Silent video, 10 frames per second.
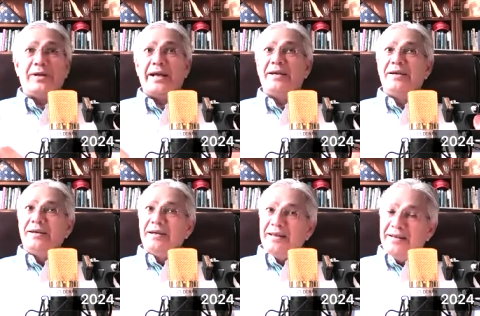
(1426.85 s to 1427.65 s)
Like
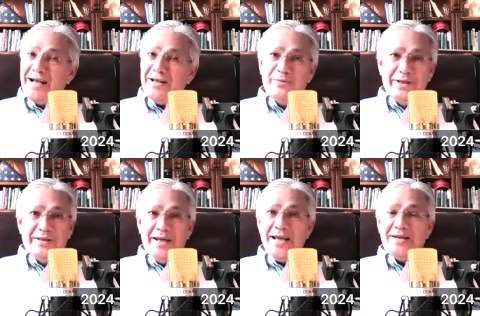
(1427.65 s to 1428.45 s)
that's what
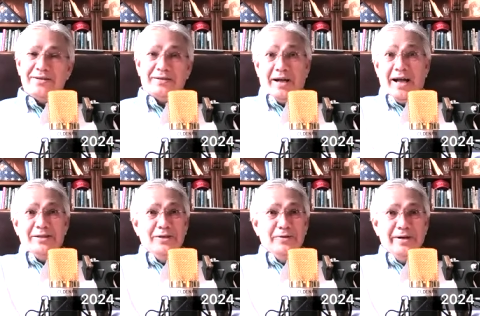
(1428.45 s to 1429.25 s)
it takes.
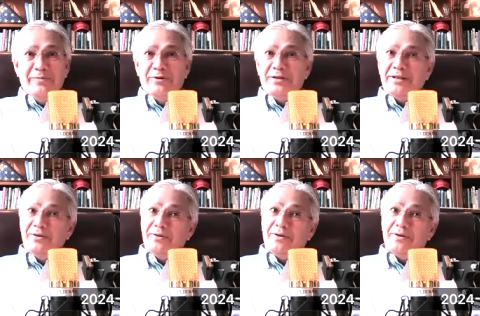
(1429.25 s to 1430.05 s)
Talk to your neighbor and said,
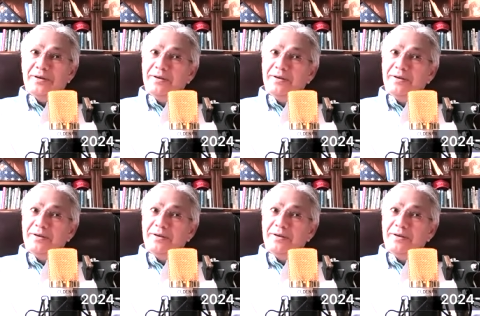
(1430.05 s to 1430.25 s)
look,